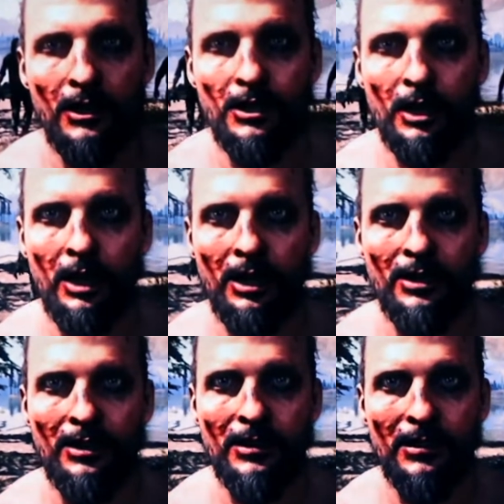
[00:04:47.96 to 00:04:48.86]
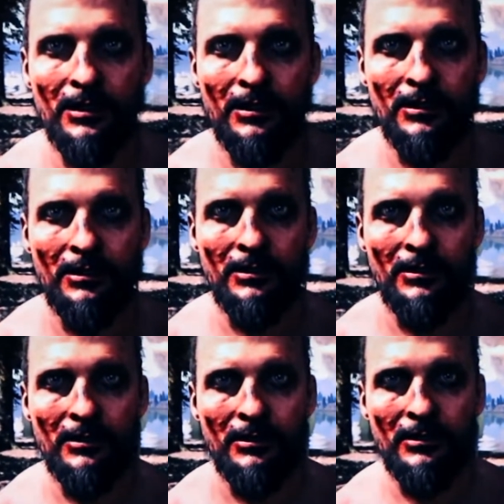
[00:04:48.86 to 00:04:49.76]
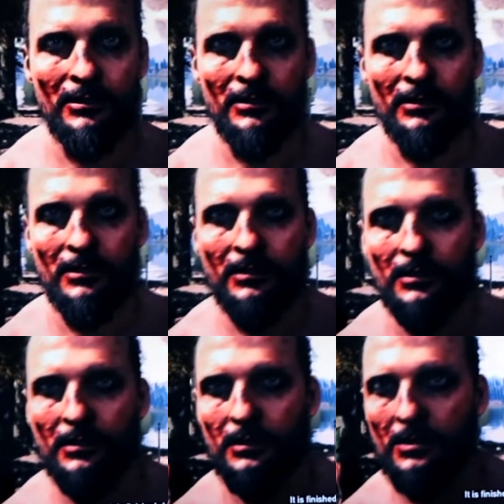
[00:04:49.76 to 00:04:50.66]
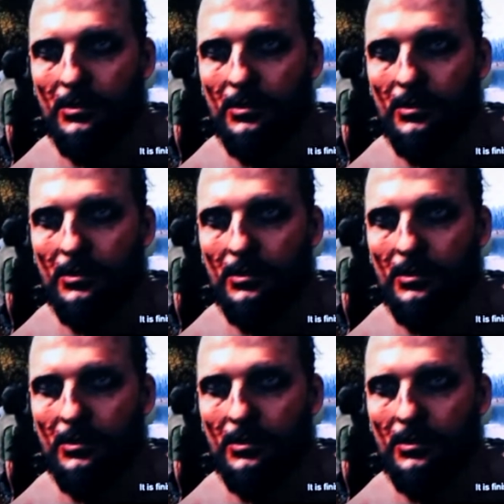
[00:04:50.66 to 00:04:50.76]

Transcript: Nobody speaks.